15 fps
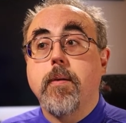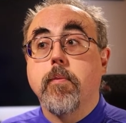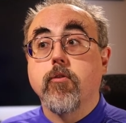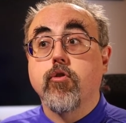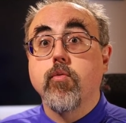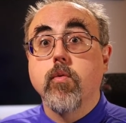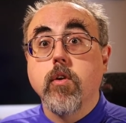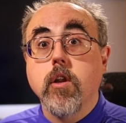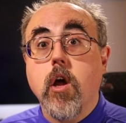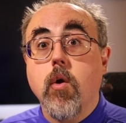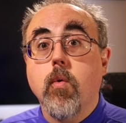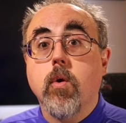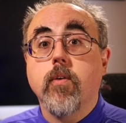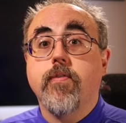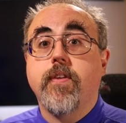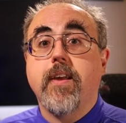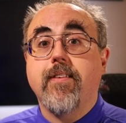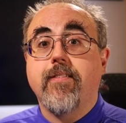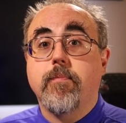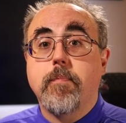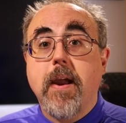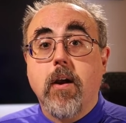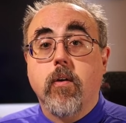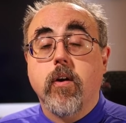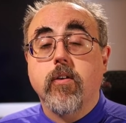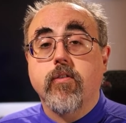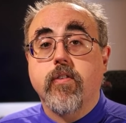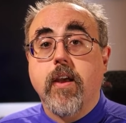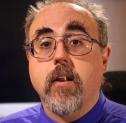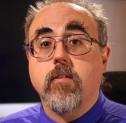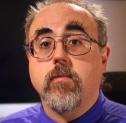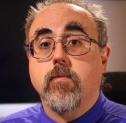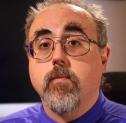able to lower these barriers that